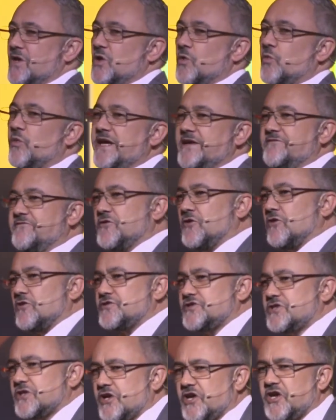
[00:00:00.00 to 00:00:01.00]
We've
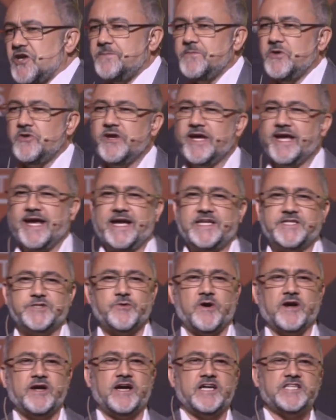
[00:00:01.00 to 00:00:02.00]
got to communicate
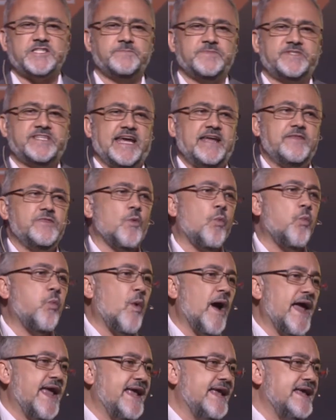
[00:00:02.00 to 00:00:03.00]
to our customers in the
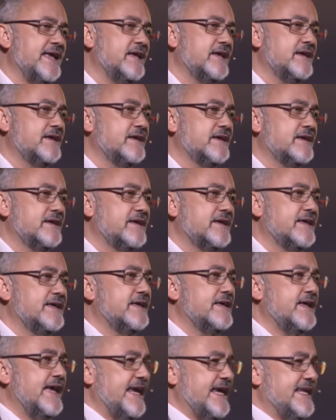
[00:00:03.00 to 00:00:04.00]
way
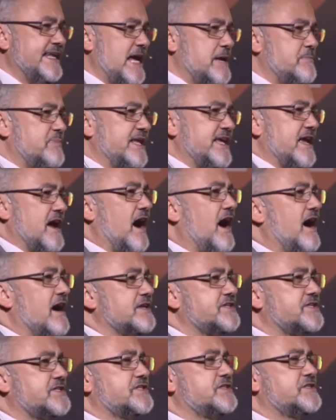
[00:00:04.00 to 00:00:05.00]
enabling
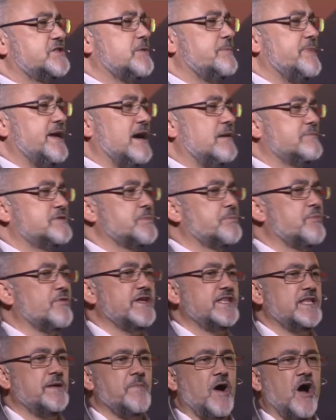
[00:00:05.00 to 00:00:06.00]
us to be able to
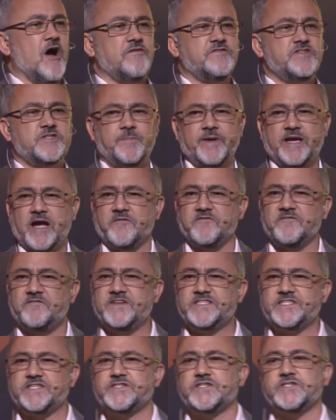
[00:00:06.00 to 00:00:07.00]
bring them over to become
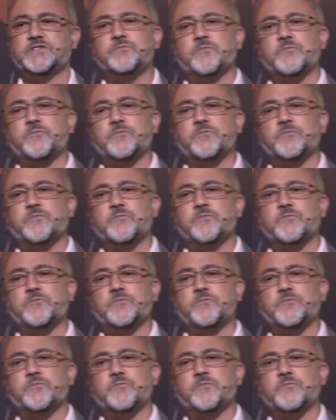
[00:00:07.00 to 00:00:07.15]
visitors,